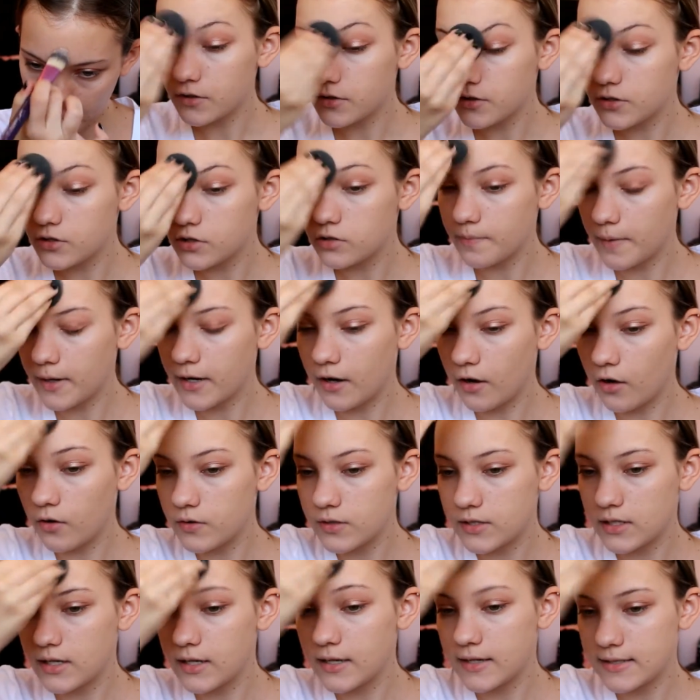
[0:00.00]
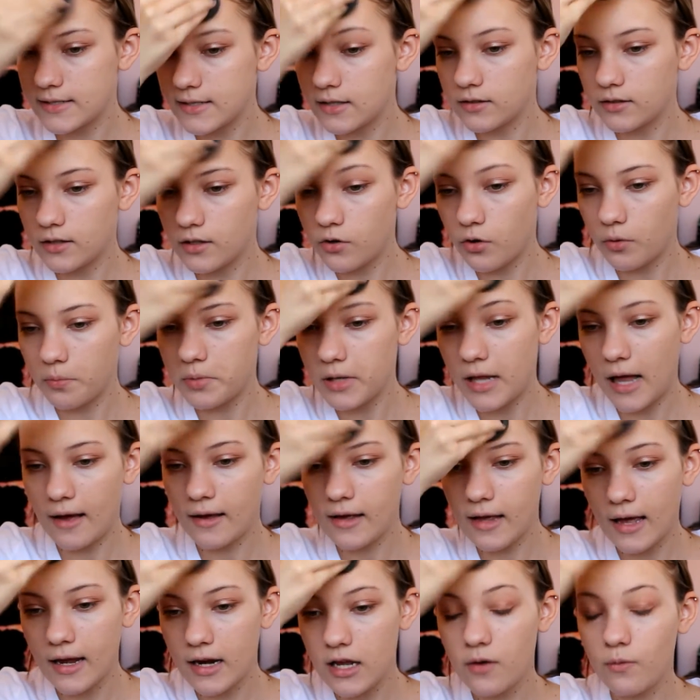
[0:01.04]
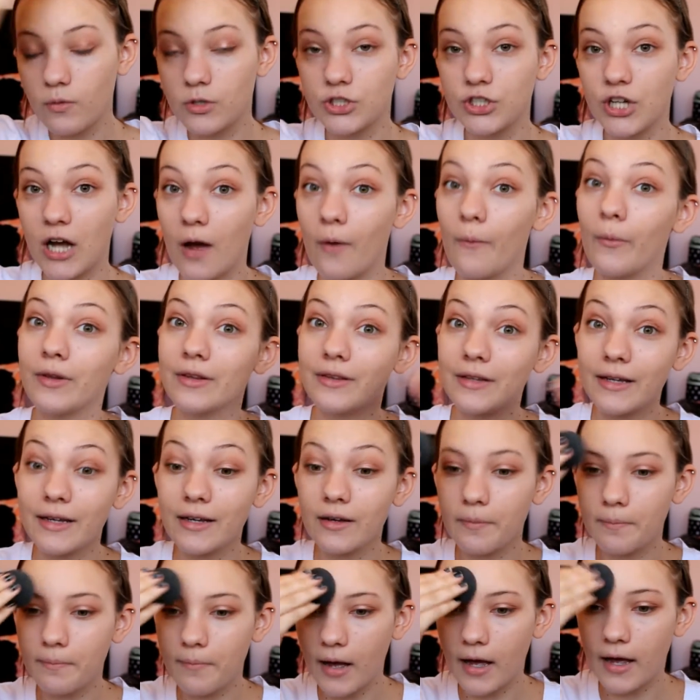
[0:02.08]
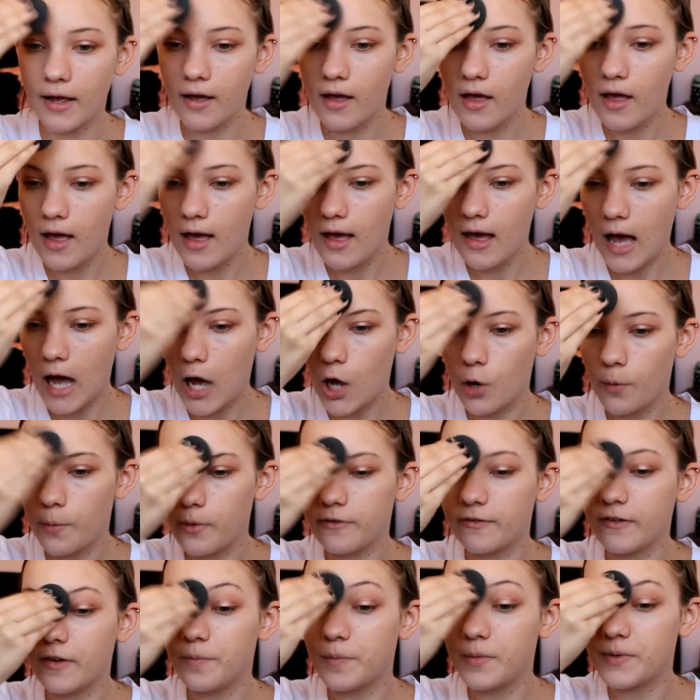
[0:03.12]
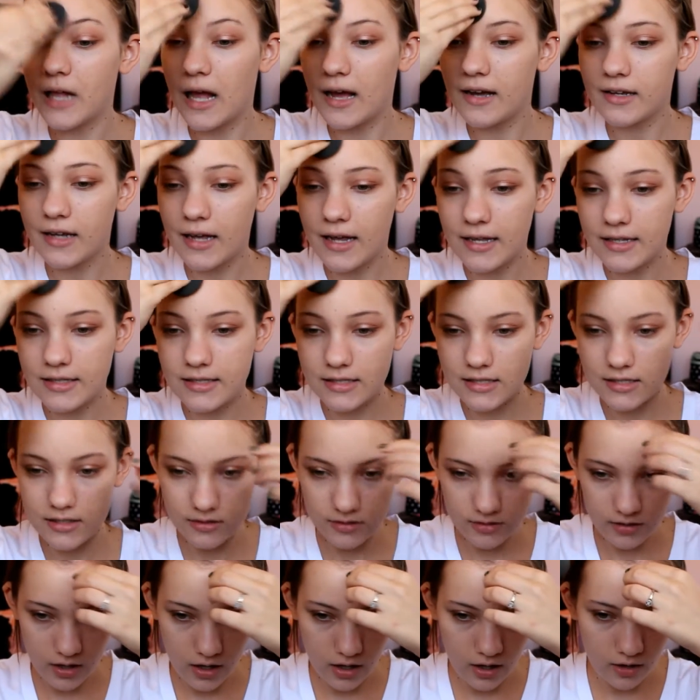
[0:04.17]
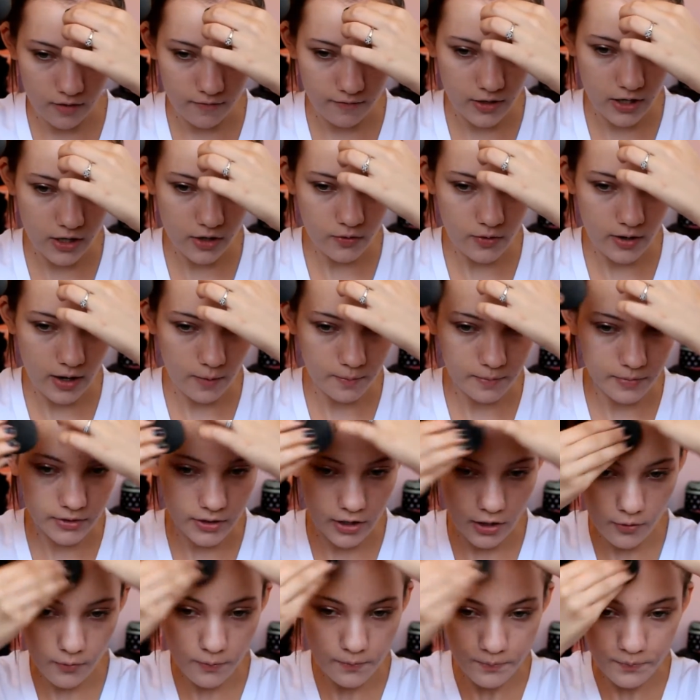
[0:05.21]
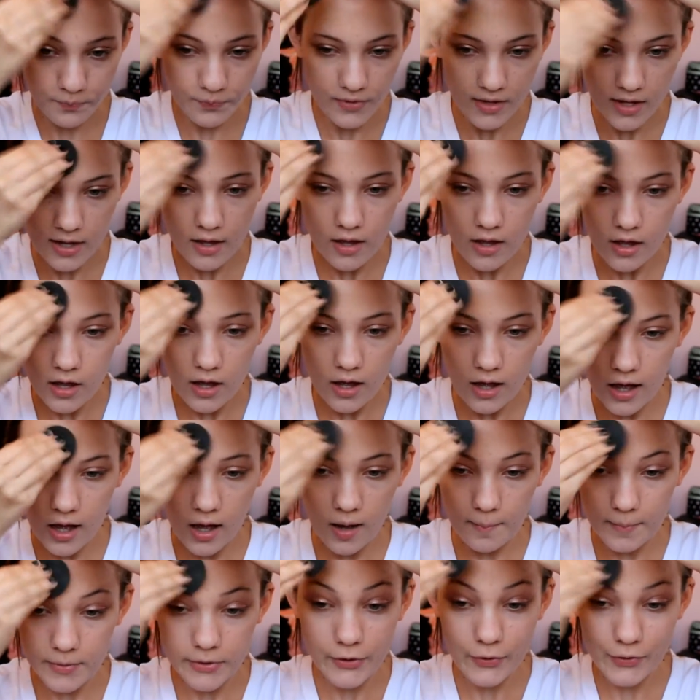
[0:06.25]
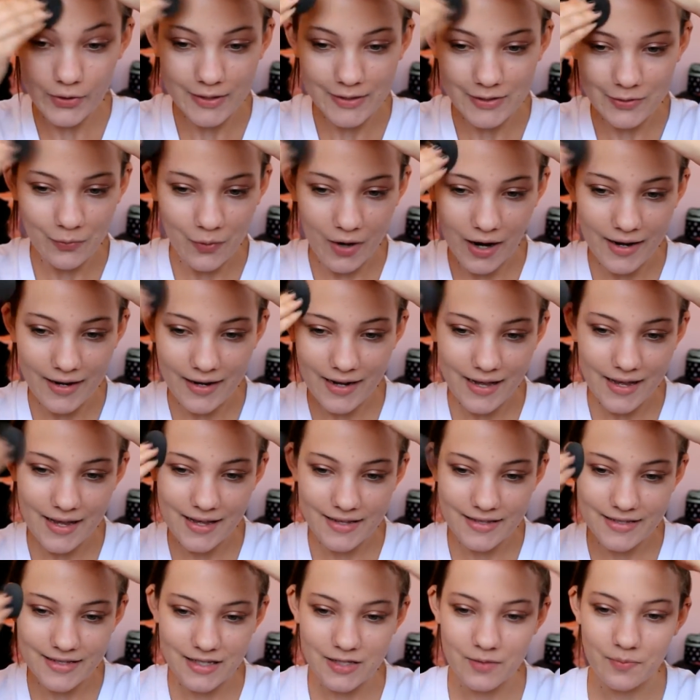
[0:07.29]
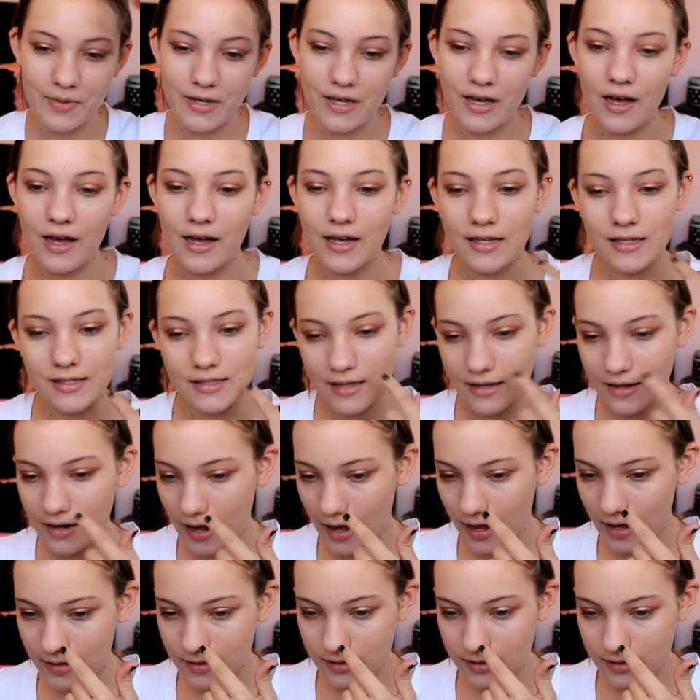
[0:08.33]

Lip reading: Excuse my nose, it is a little blackheady, which I will link my how I prevent blackheads video down below. But the reason why it is because it